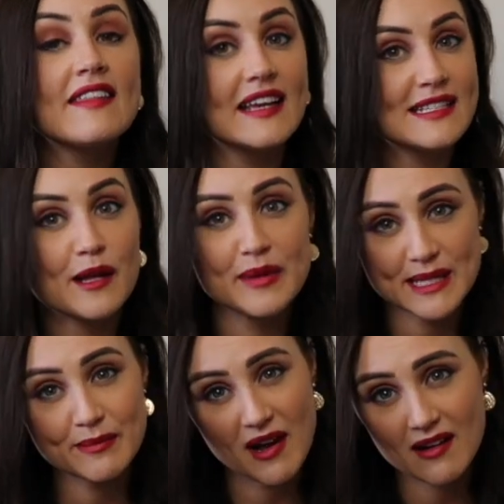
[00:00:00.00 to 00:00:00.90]
things I'll be
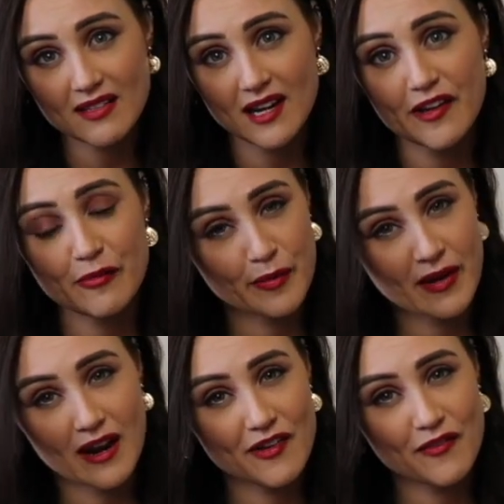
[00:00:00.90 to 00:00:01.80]
smug that I've
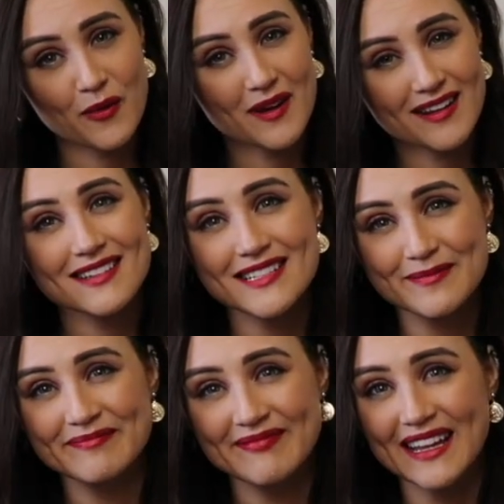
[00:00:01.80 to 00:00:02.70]
prepared for, because
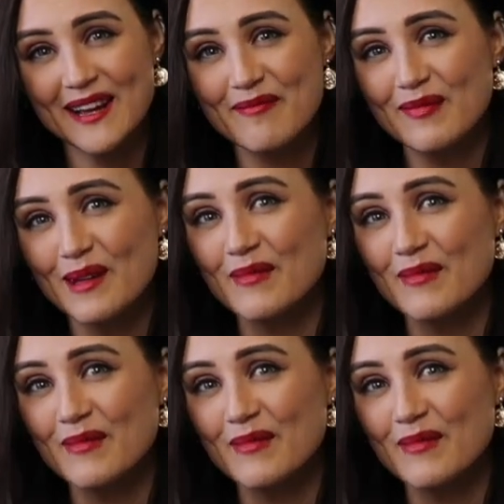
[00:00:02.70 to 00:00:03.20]
yeah,